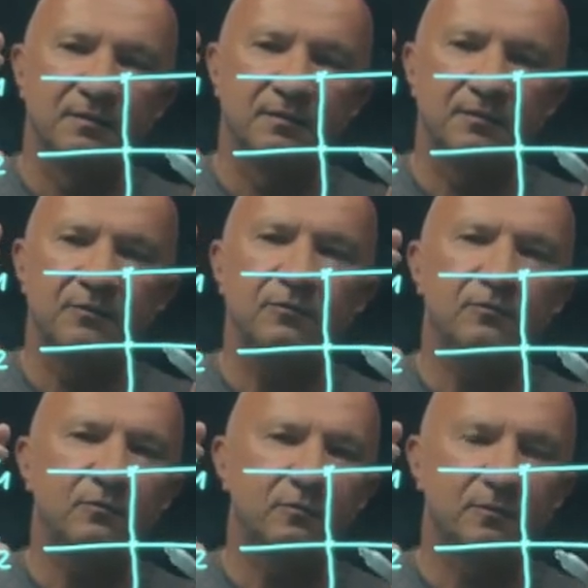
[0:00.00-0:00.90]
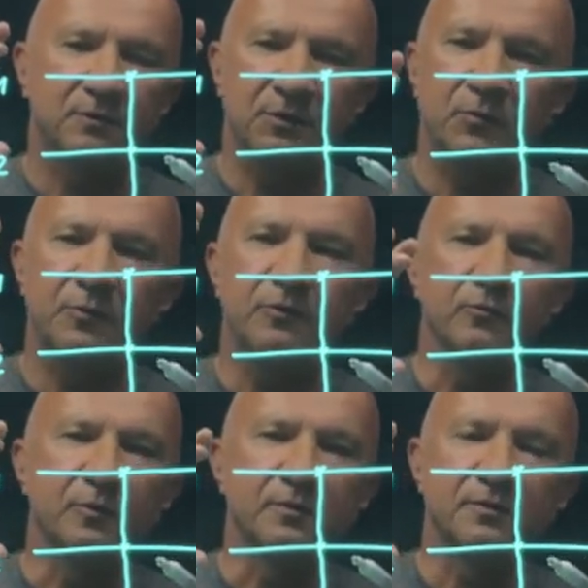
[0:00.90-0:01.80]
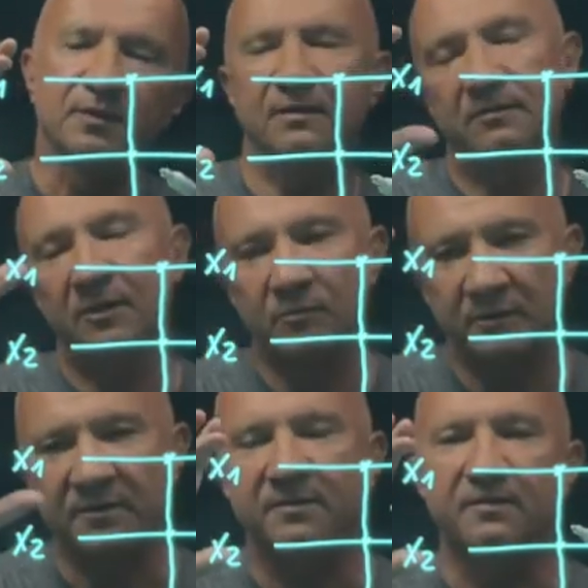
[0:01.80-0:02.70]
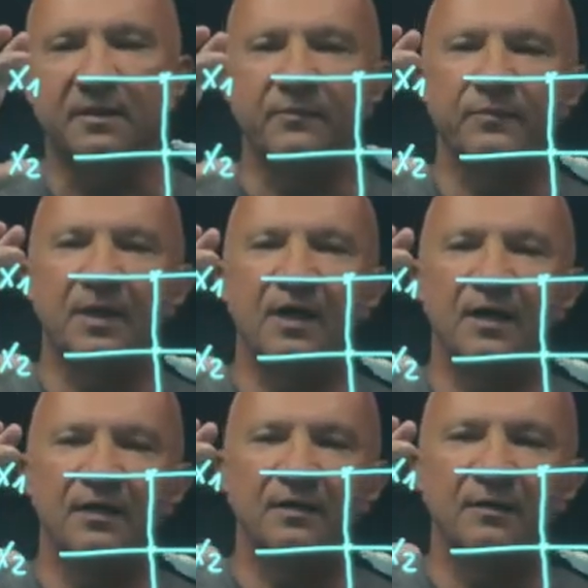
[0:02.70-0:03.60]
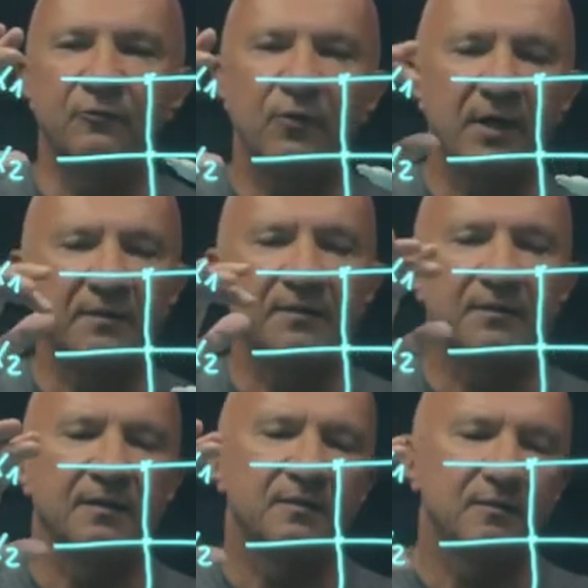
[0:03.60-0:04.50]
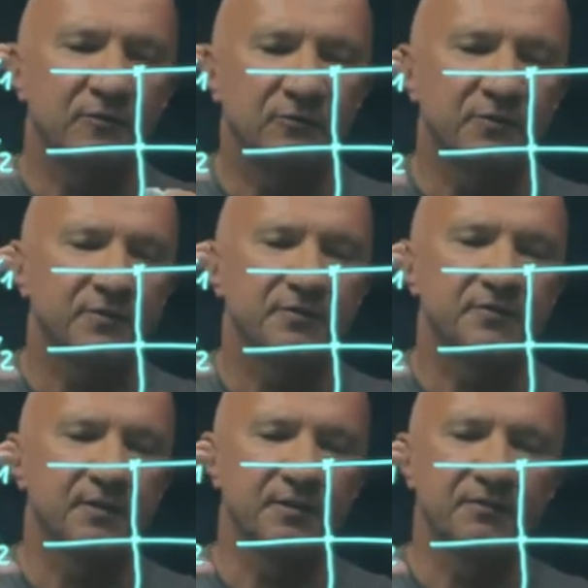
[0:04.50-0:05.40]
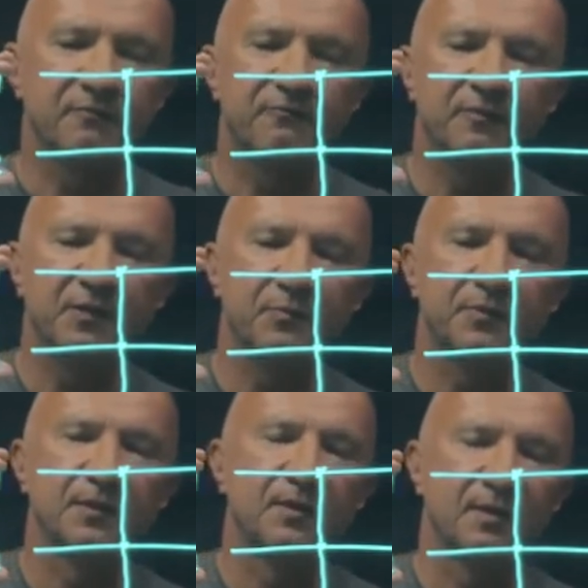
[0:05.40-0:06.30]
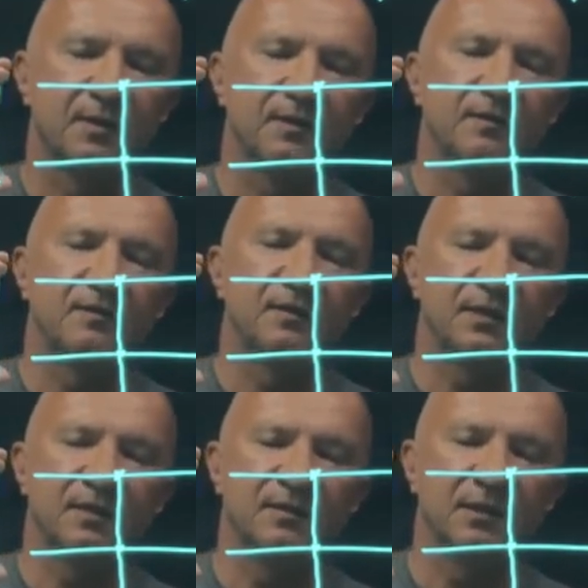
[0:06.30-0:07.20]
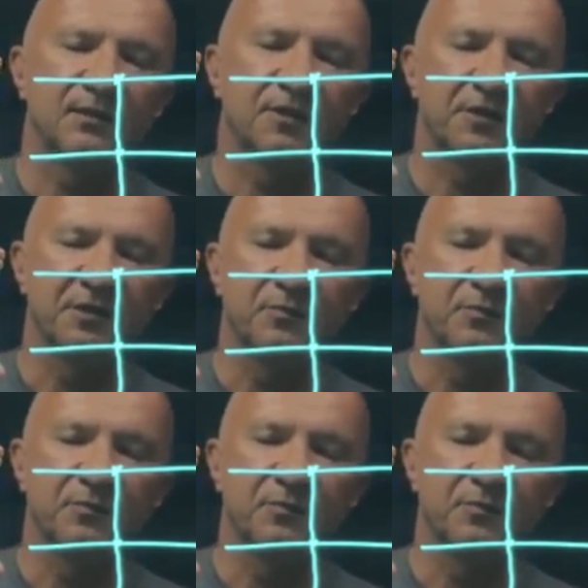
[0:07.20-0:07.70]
2 top qubits or bits are in 1, then you just flip the target